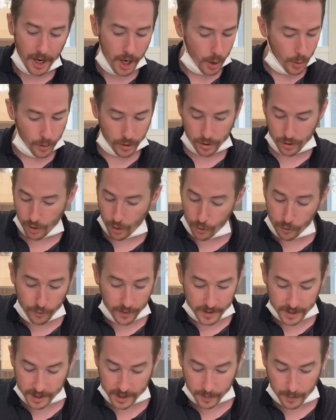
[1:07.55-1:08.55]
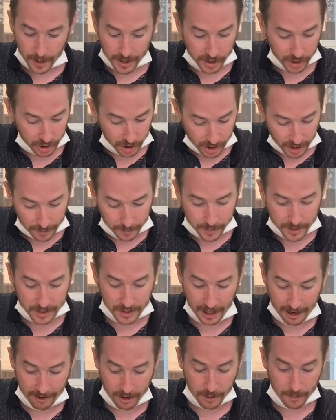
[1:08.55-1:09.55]
with no visits by ships
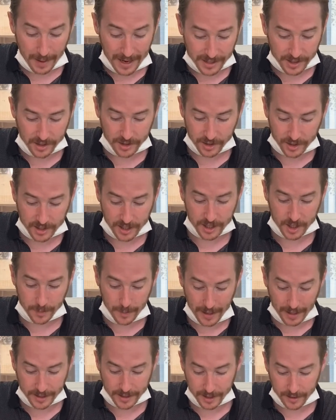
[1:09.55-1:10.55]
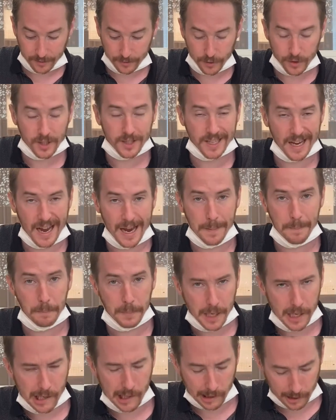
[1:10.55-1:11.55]
carrying passengers expected for the time
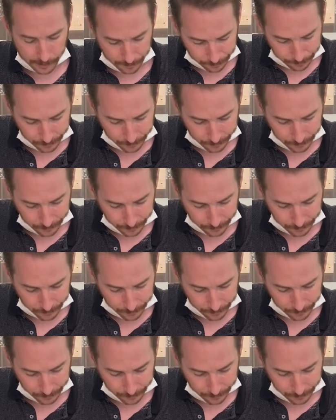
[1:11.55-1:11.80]
being.